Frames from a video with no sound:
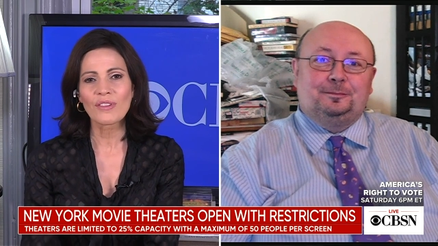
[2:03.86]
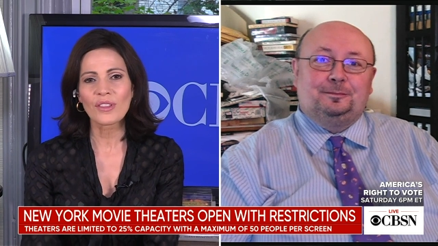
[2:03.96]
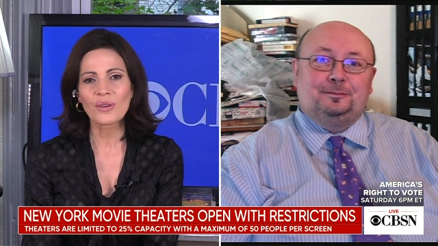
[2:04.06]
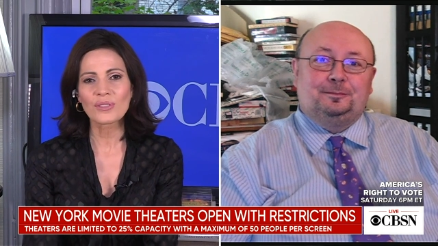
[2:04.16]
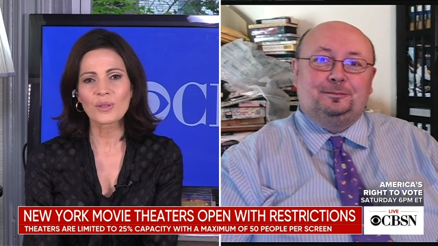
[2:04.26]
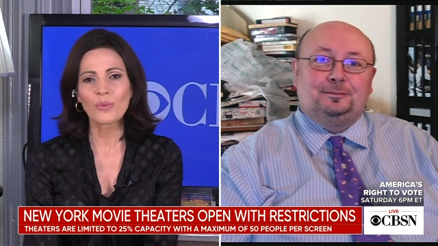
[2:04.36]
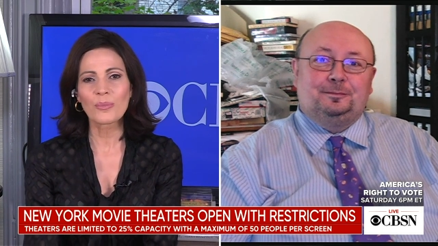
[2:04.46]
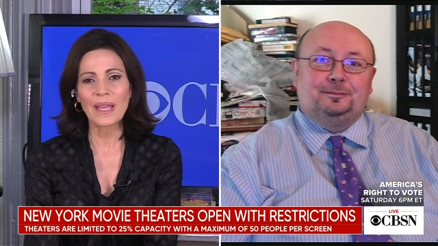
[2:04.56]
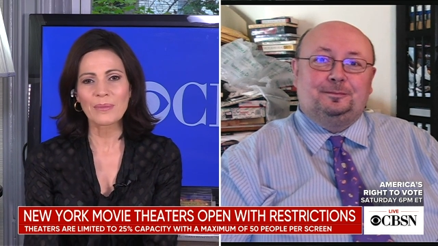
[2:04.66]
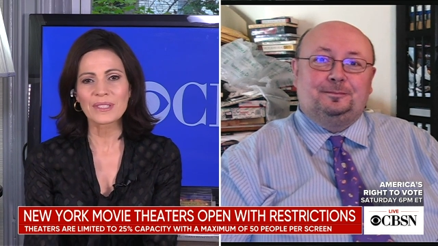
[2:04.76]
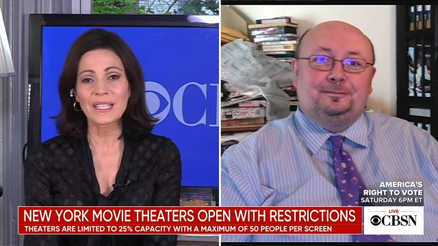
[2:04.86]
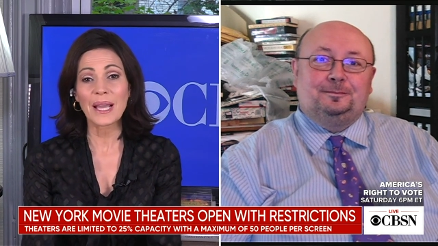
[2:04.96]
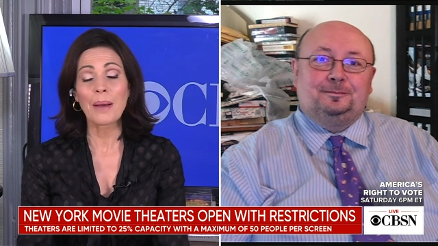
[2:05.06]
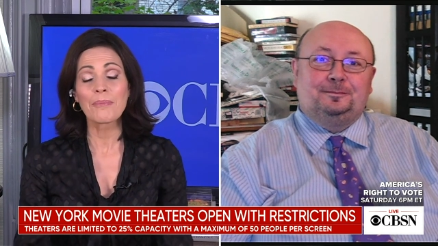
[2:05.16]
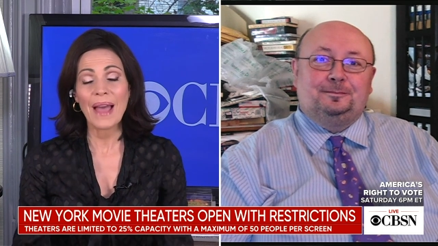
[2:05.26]
Speaker 1: for those who will be able
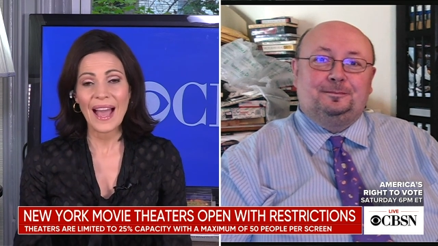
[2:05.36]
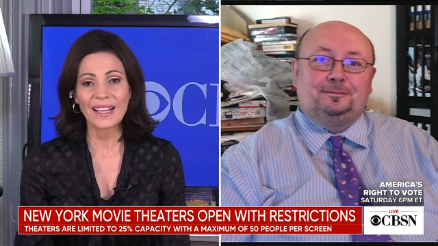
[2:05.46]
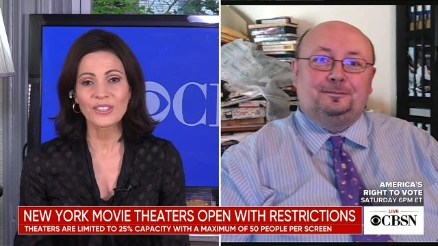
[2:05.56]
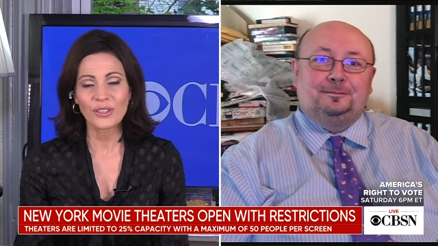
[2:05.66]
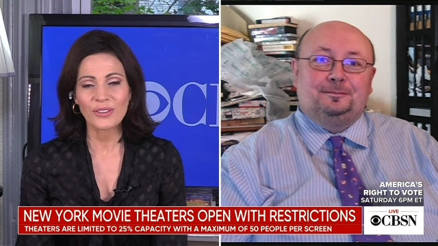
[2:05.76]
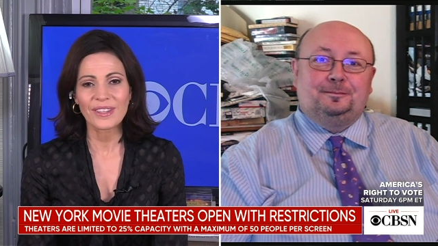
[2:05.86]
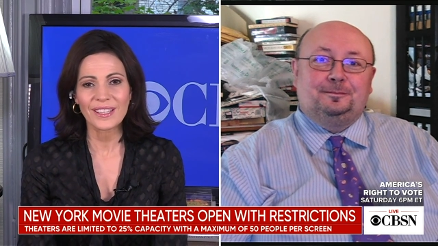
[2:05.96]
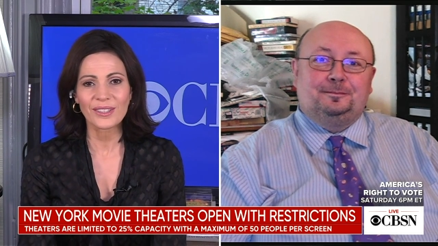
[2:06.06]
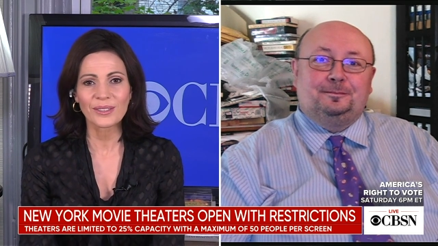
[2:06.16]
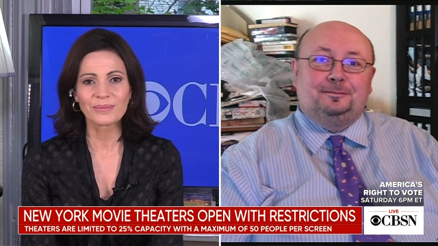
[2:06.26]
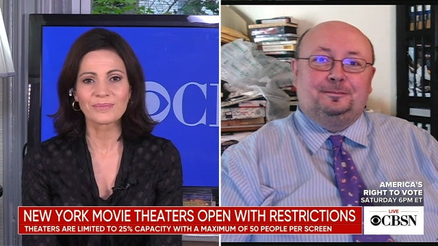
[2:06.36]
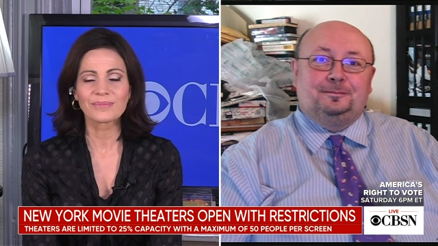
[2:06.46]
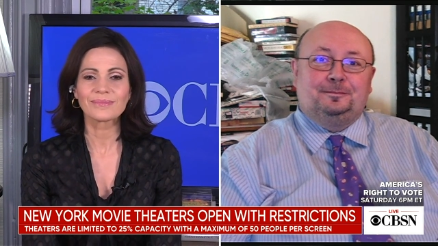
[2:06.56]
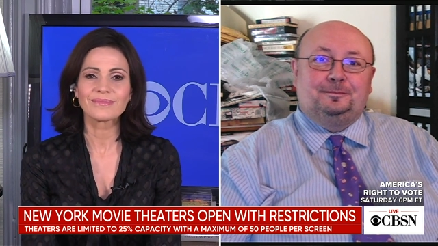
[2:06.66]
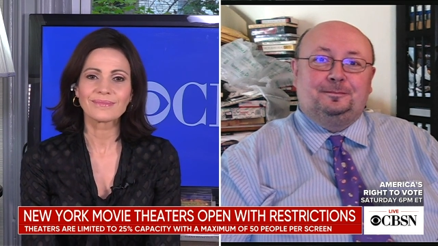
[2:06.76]
to come back to your theater.
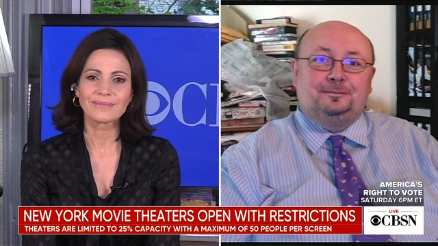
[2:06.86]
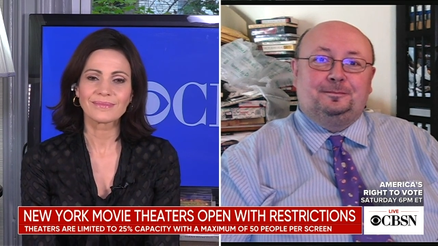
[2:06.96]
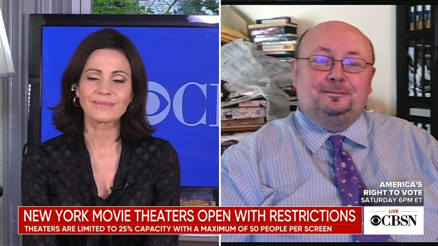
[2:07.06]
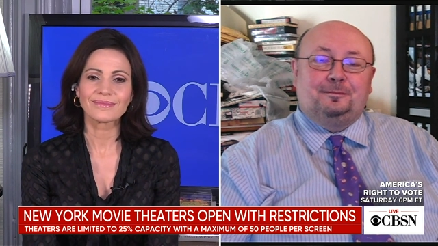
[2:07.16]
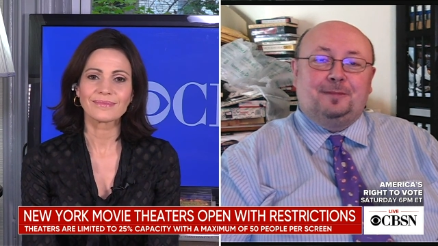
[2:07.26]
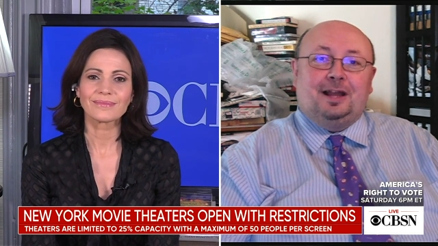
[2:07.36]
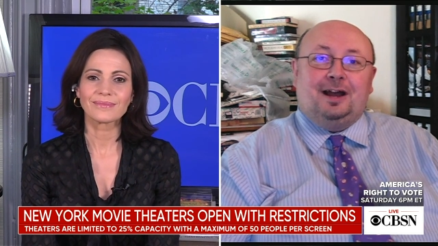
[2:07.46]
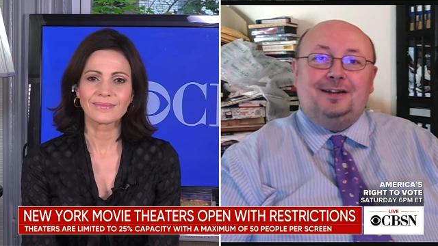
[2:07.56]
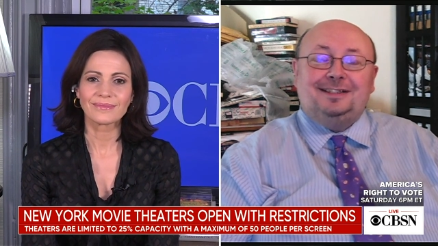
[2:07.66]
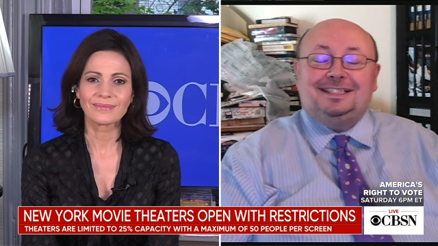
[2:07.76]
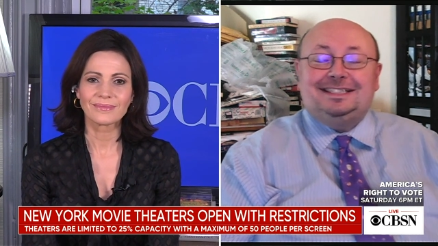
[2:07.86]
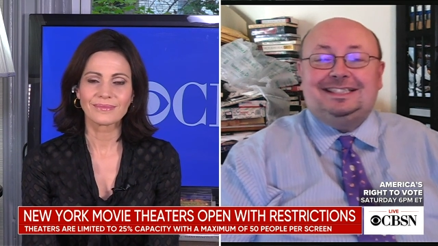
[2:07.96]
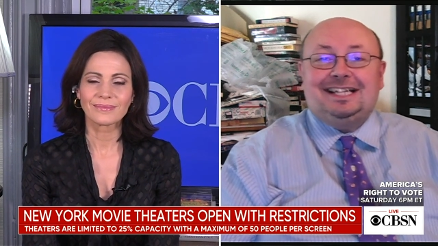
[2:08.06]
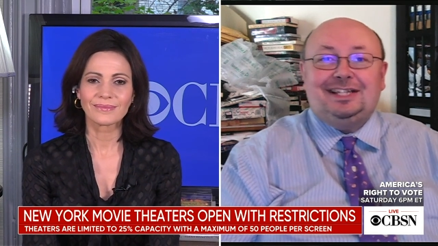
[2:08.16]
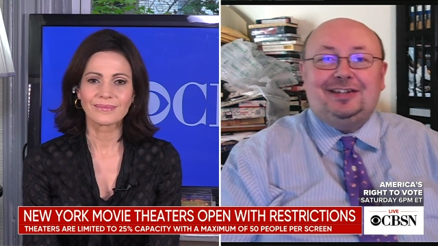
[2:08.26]
Speaker 2: Our
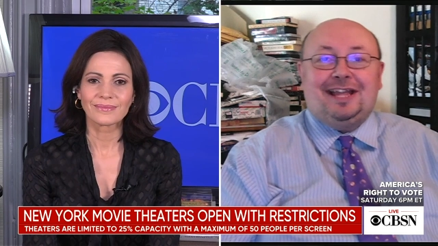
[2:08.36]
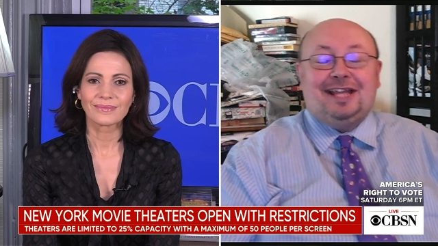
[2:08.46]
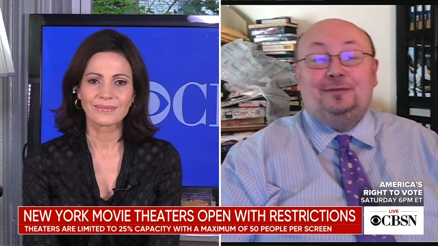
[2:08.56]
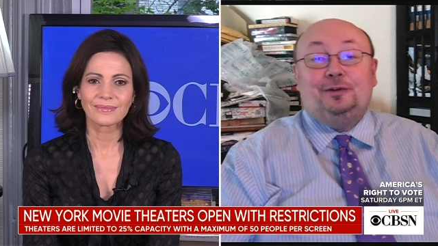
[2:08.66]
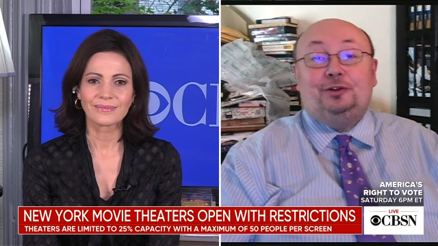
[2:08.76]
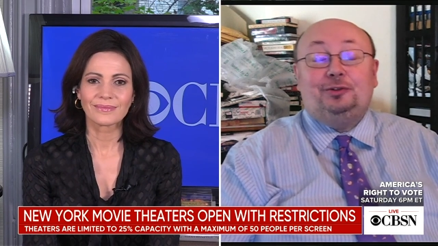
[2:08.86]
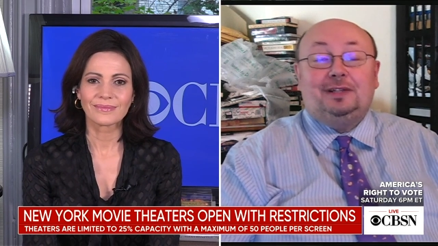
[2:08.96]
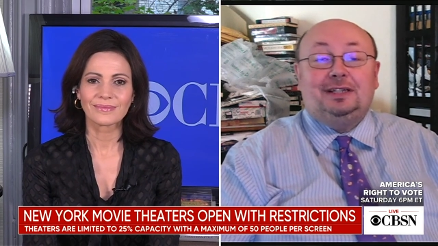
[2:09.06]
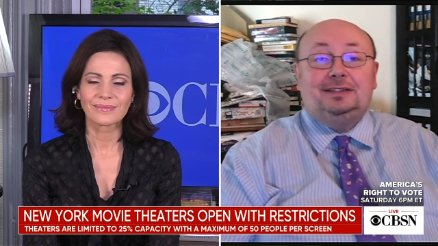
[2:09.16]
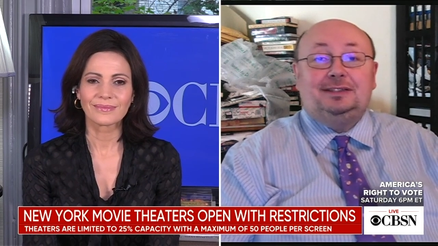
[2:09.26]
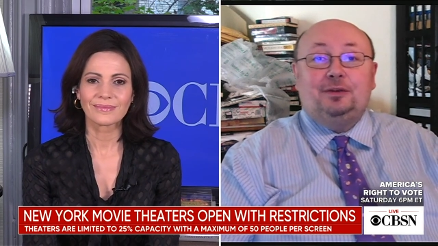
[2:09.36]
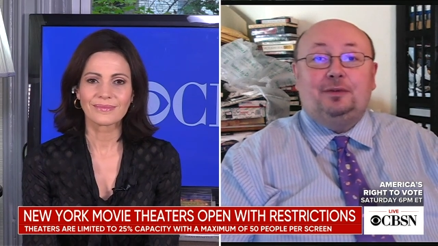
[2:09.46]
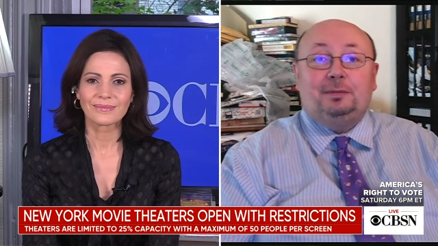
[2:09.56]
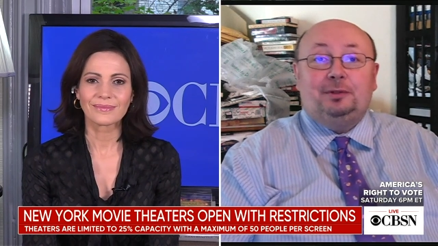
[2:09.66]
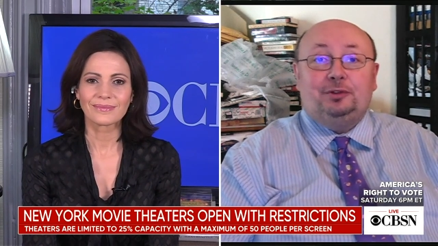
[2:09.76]
centennial anniversary is
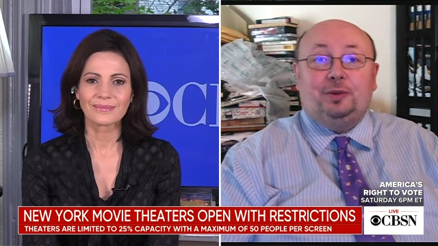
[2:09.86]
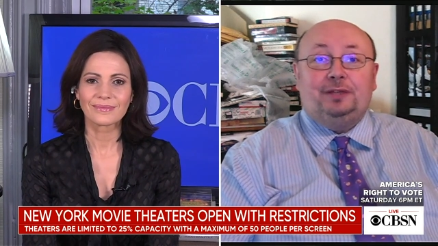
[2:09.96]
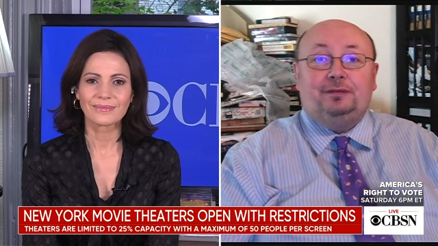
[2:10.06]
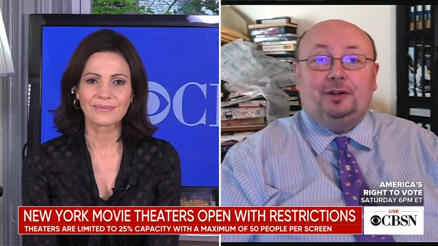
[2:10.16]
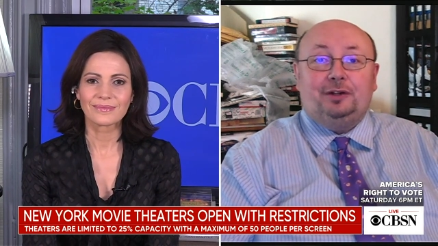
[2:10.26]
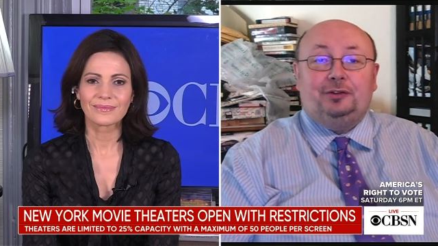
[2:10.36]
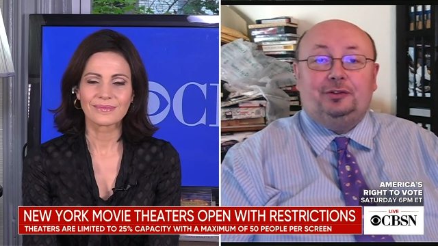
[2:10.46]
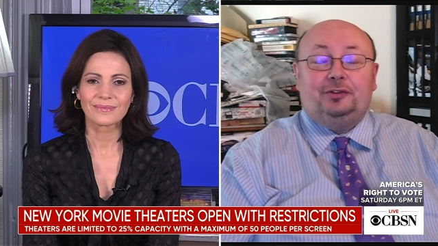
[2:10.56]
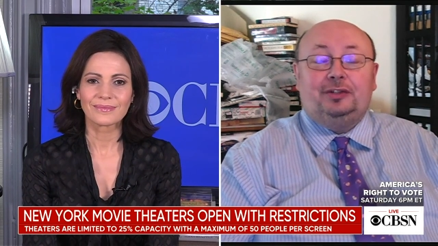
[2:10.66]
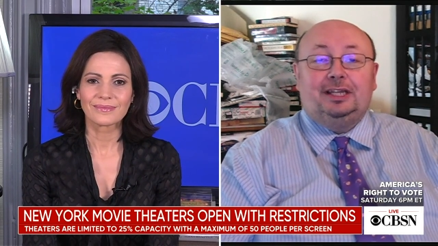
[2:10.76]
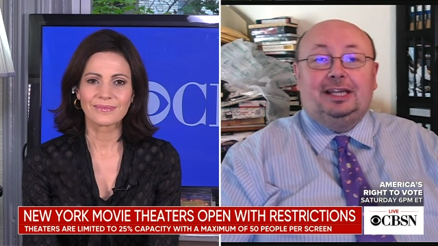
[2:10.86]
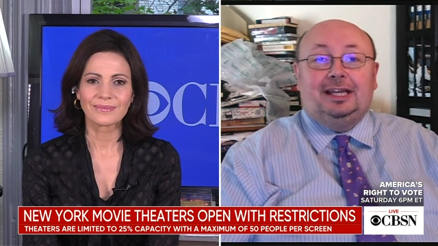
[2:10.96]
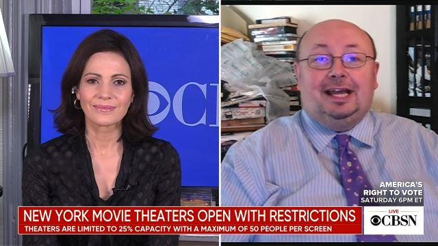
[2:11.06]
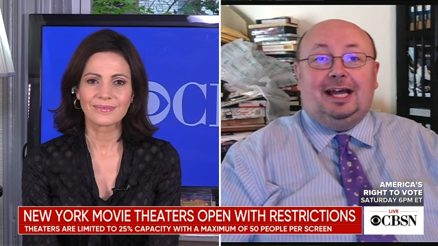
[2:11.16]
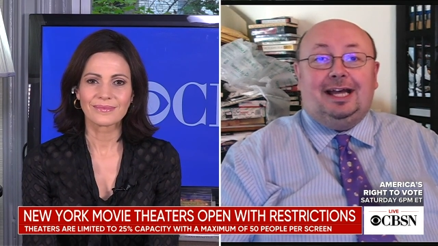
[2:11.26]
November 21st.
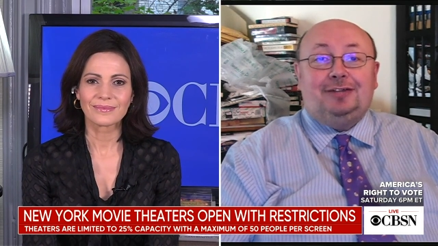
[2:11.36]
Uh,